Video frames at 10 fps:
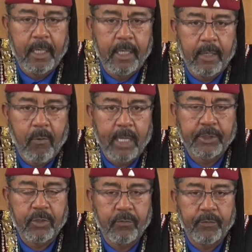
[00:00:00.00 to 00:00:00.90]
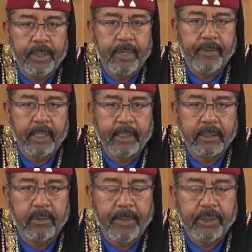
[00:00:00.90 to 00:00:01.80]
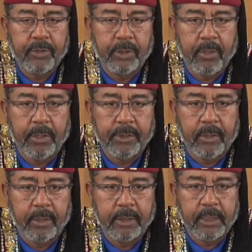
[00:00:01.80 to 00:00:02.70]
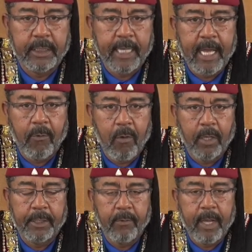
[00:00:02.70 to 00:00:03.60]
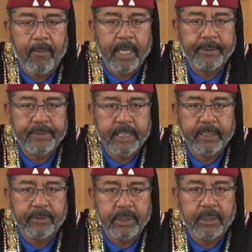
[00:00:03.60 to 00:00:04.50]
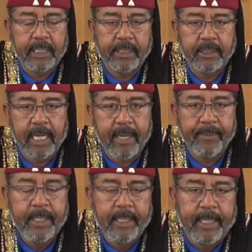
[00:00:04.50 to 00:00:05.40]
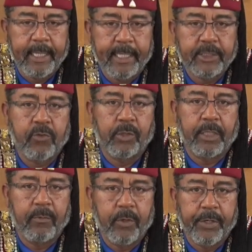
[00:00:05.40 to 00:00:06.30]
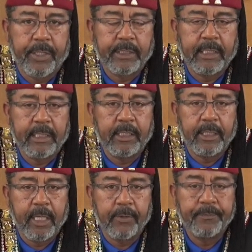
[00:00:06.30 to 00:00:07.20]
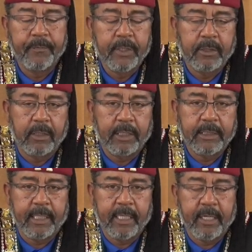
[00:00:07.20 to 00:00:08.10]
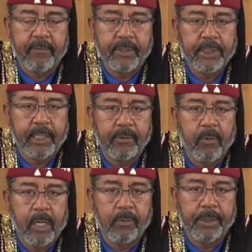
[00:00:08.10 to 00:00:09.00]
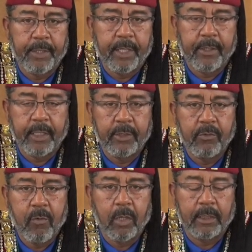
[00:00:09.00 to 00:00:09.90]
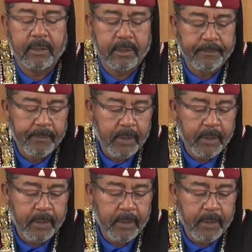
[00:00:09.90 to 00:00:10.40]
watched over and everything. So make sure the daughters aren't out walking around by themselves. Just take your time and escort them where it is they need to go. So let's take care of each other while we're there in New Orleans.